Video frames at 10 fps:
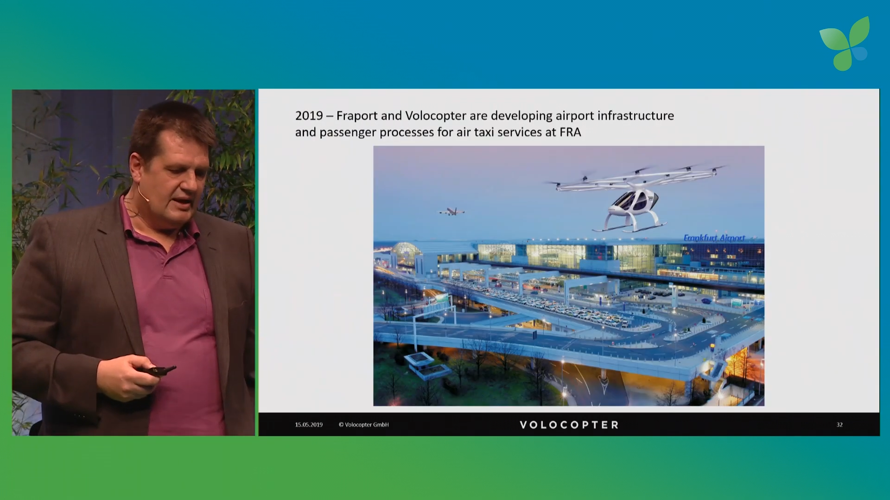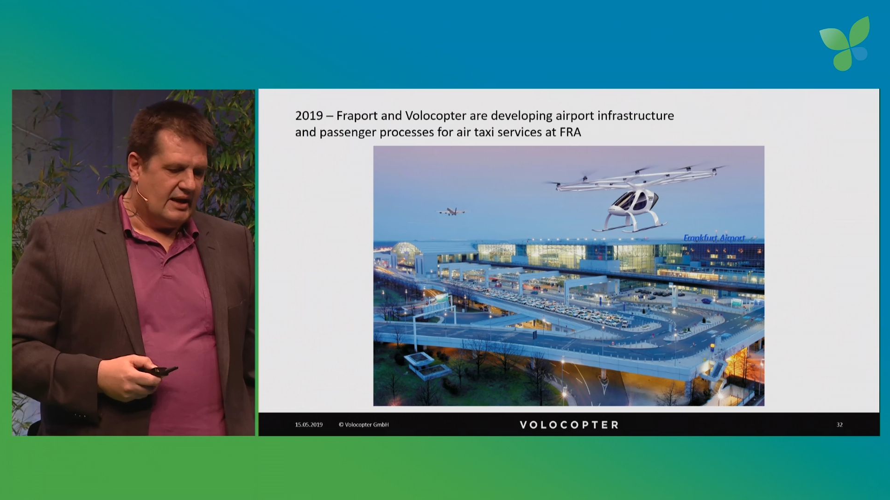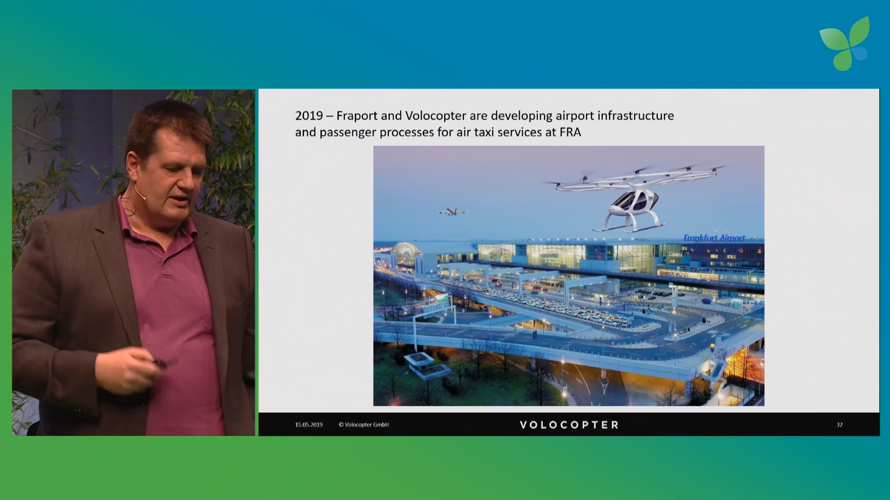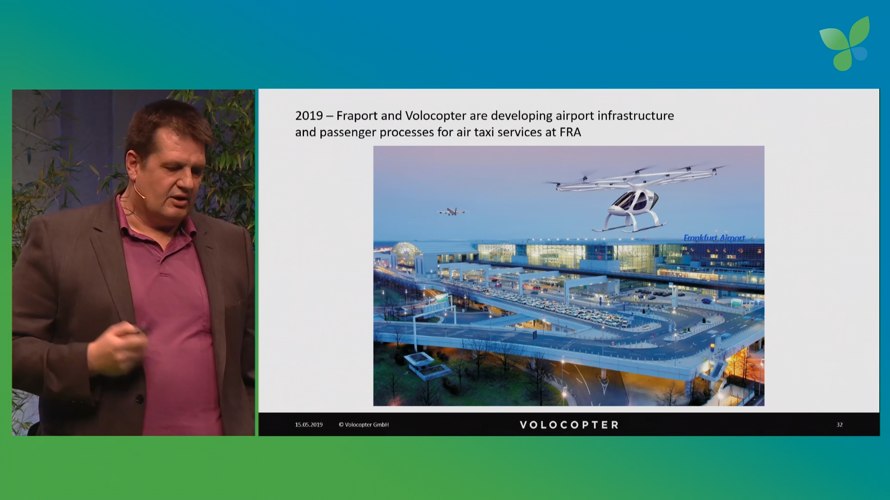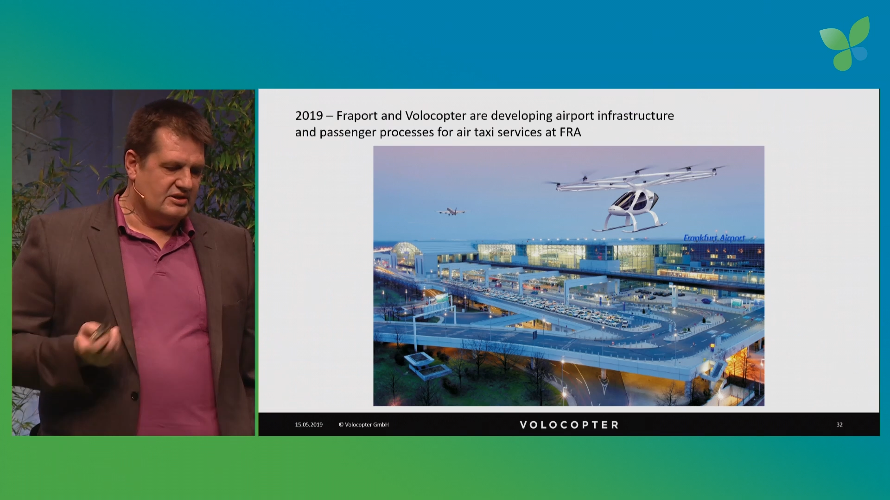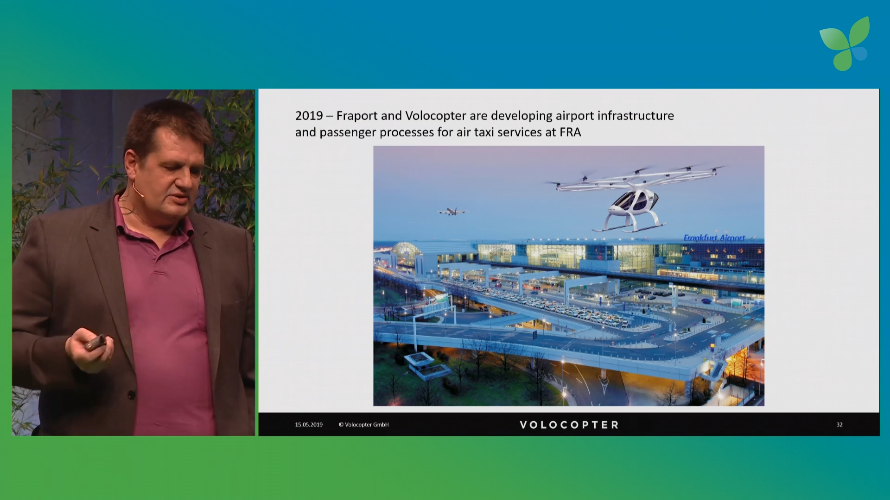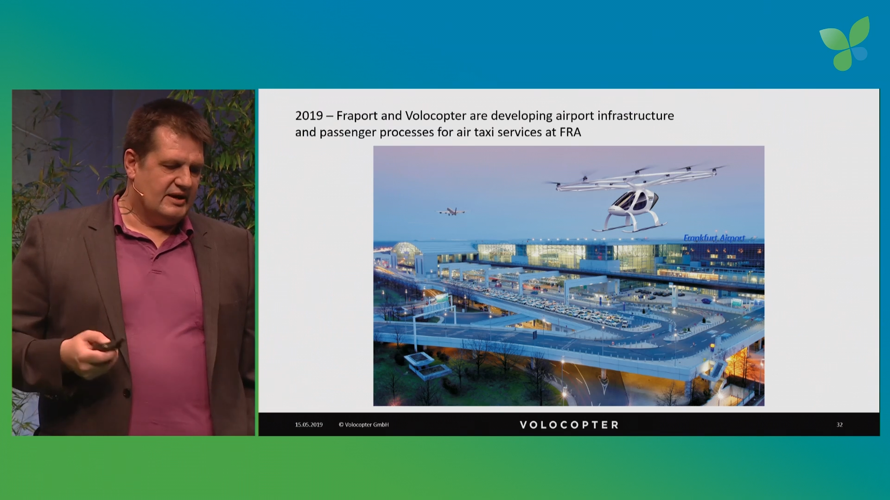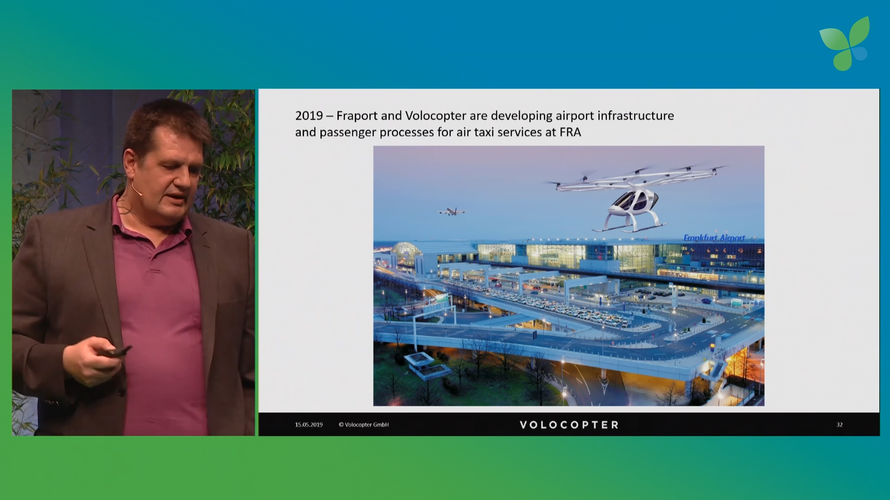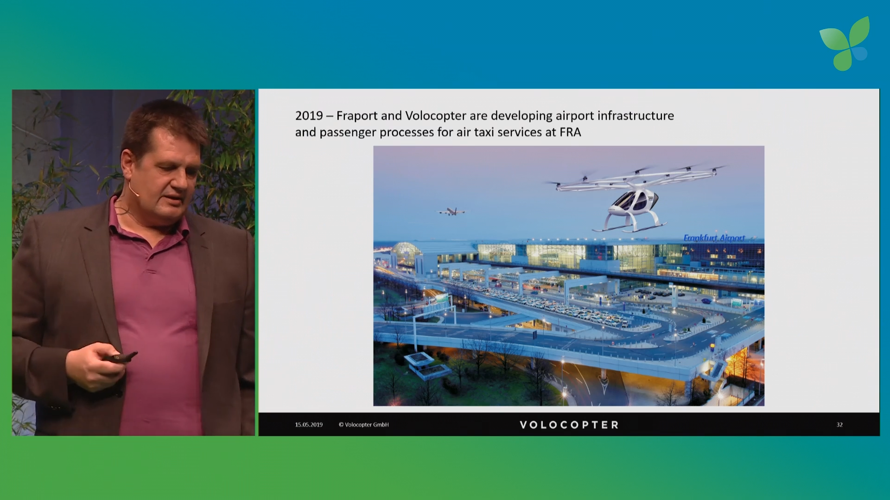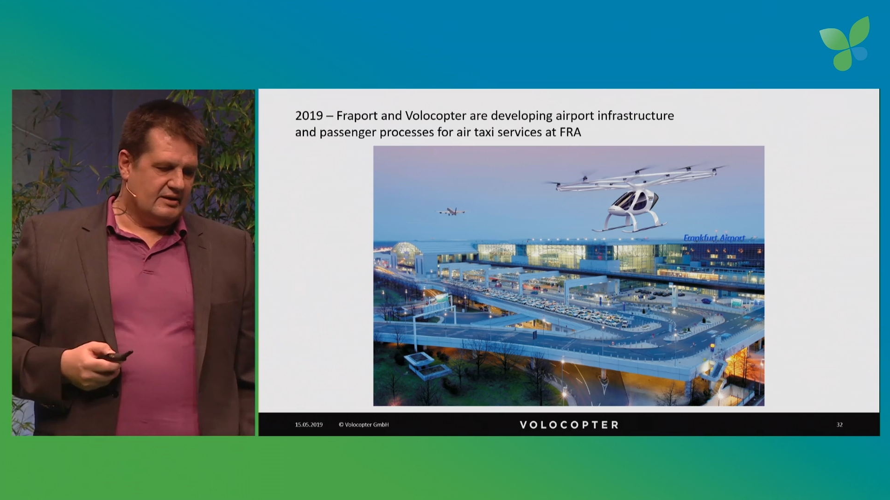and also
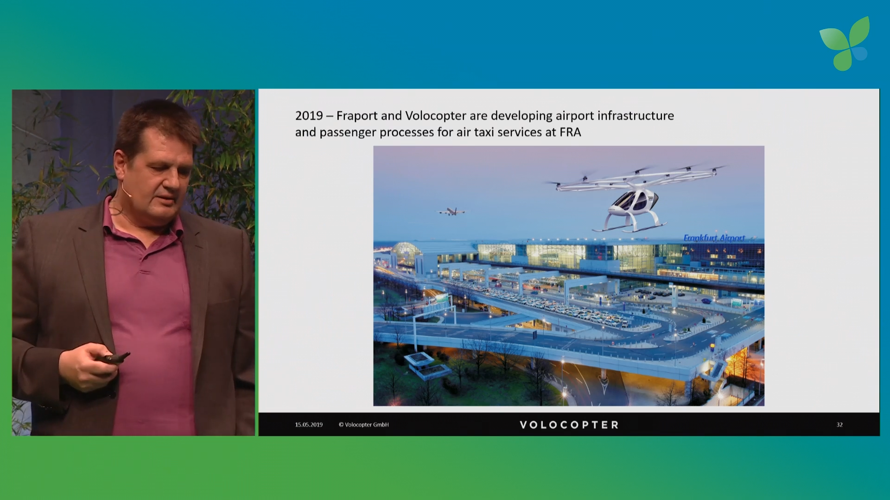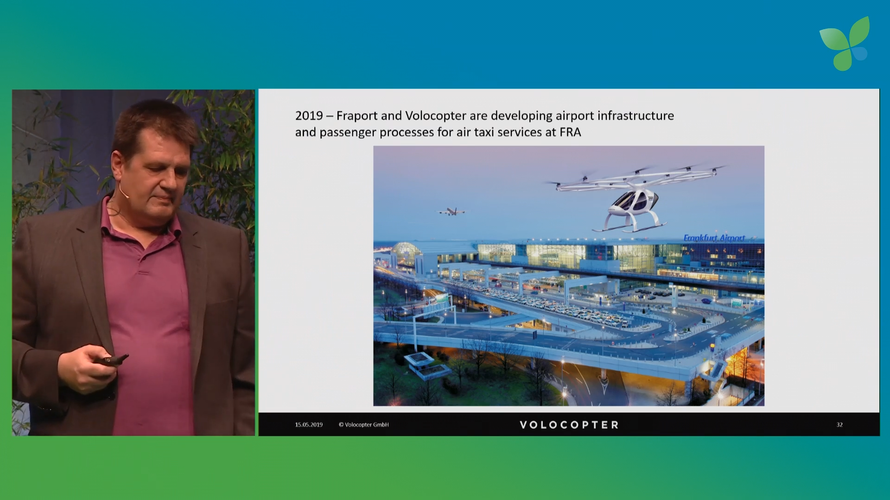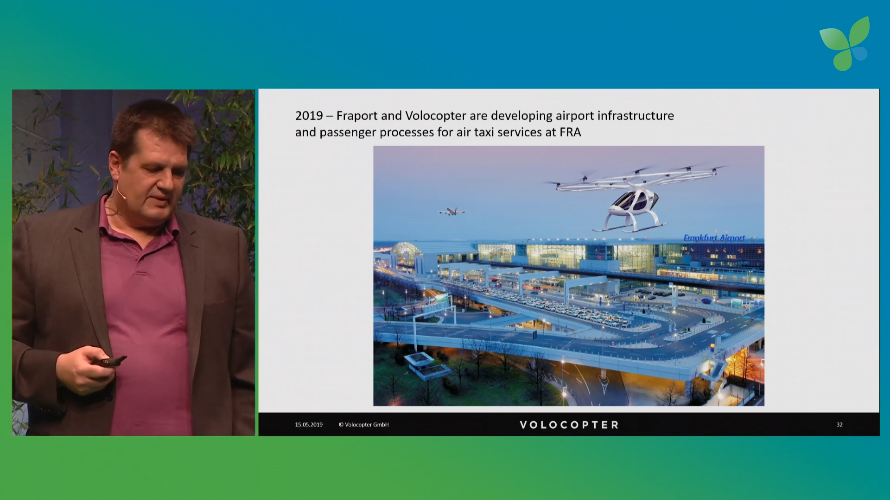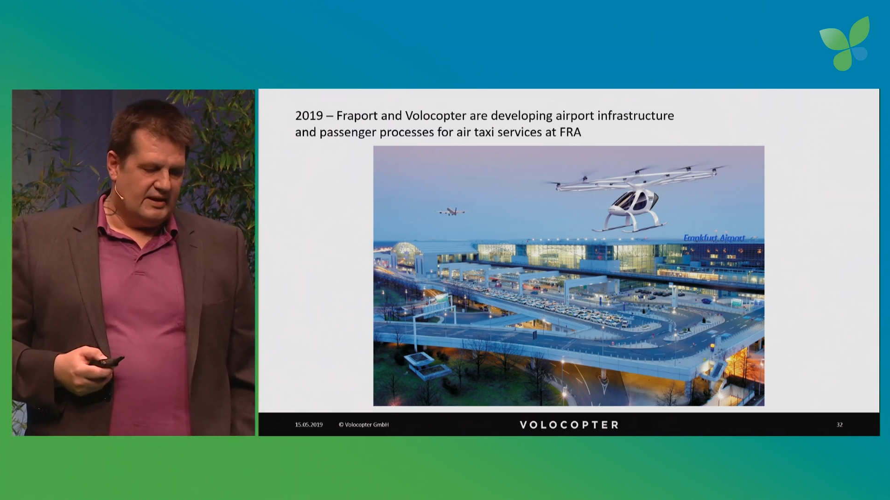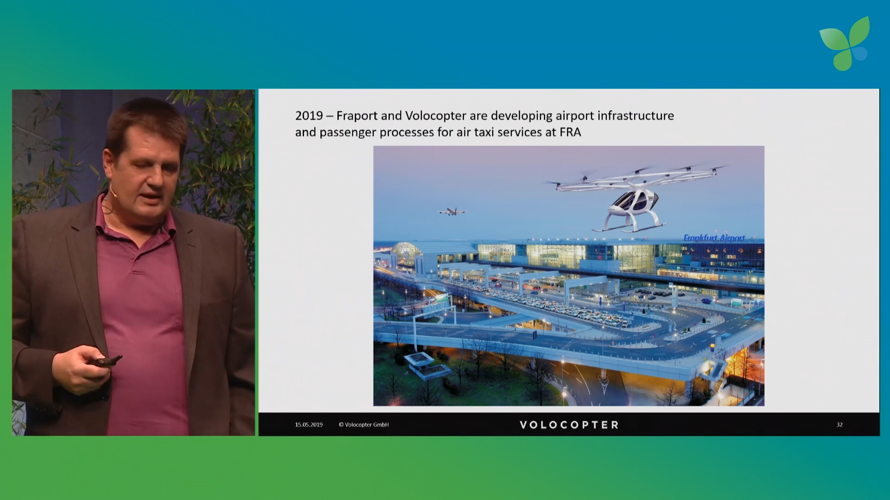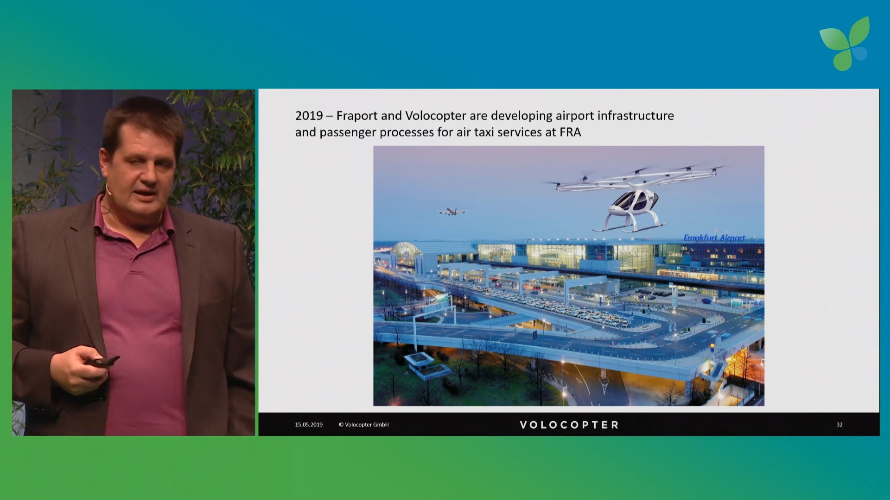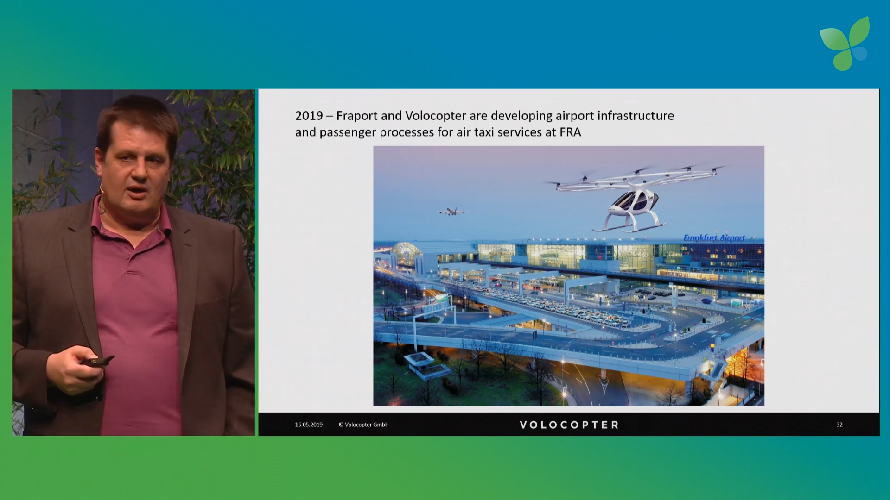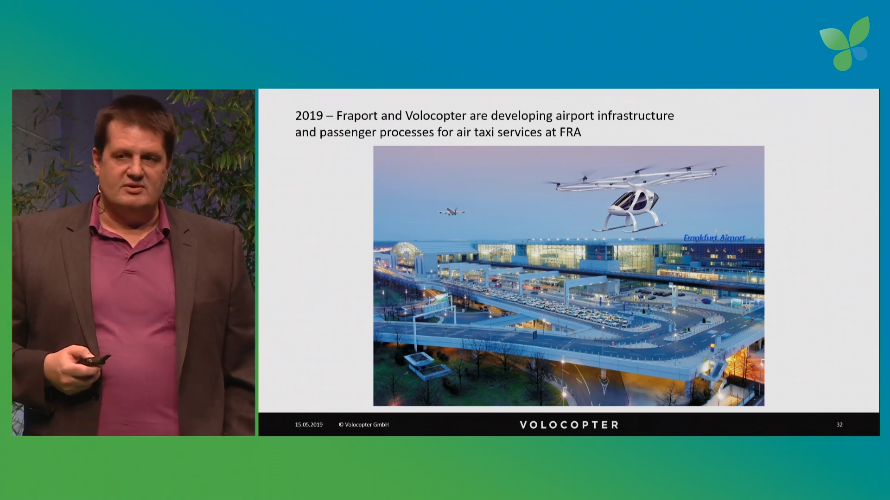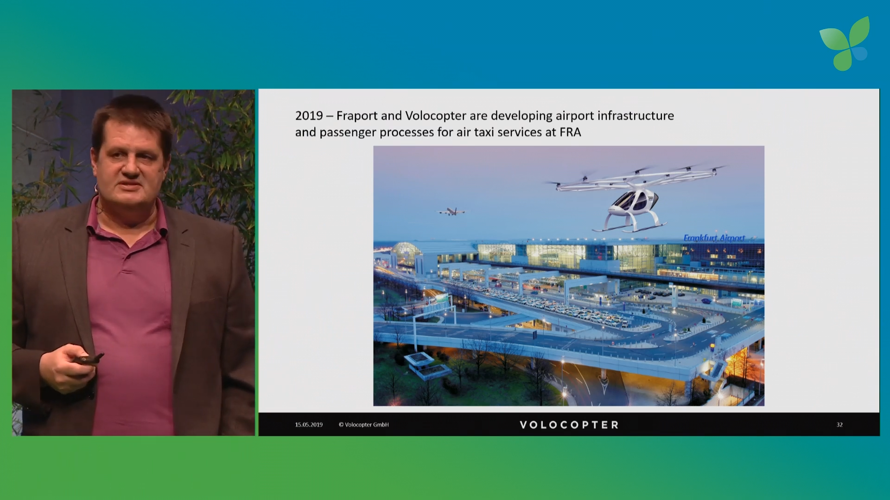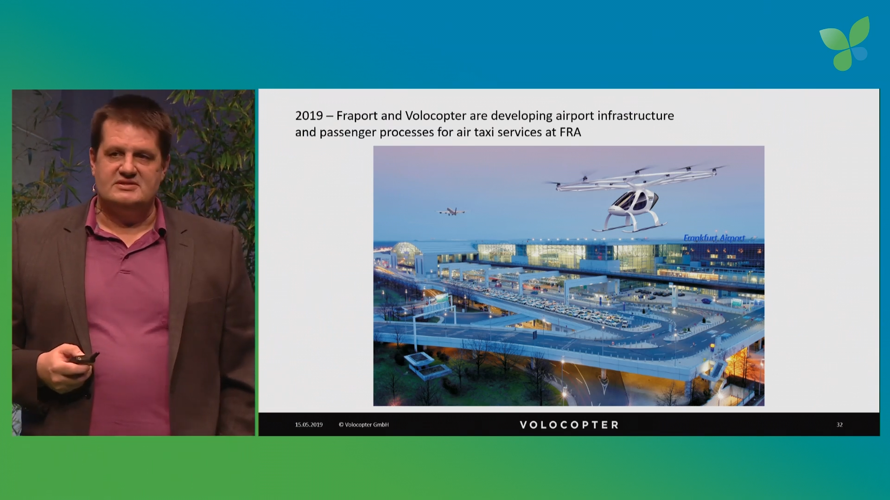had uh,
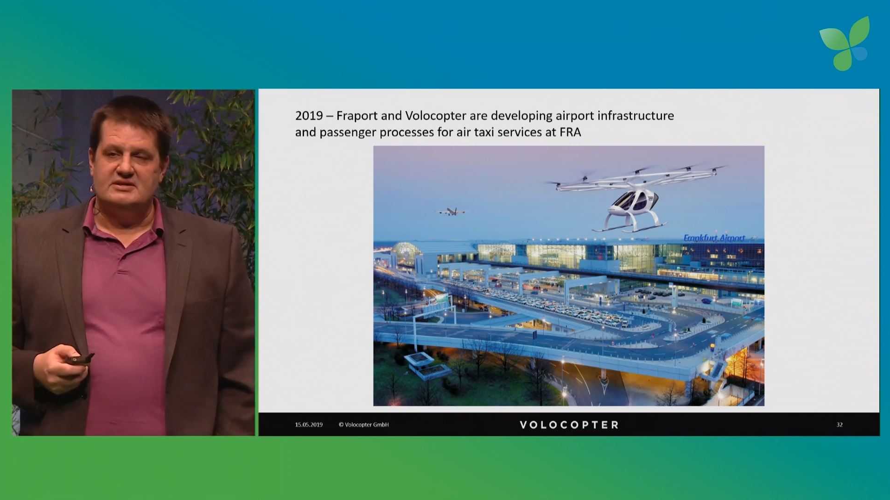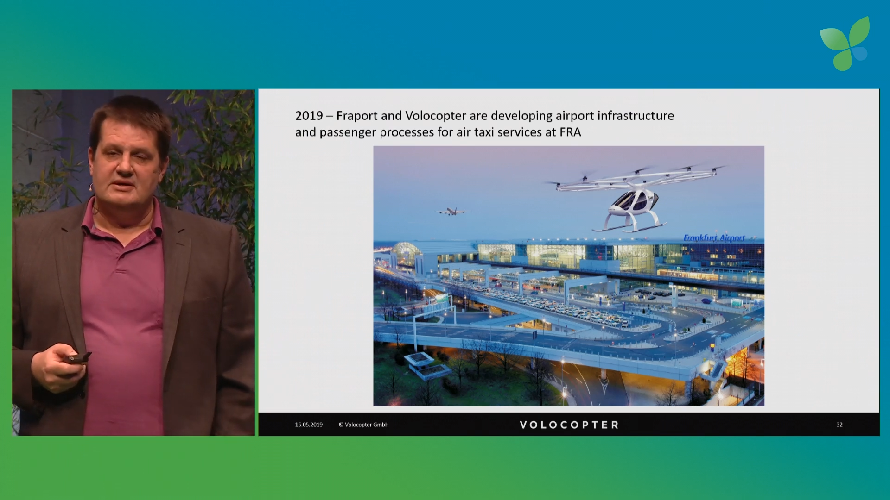announced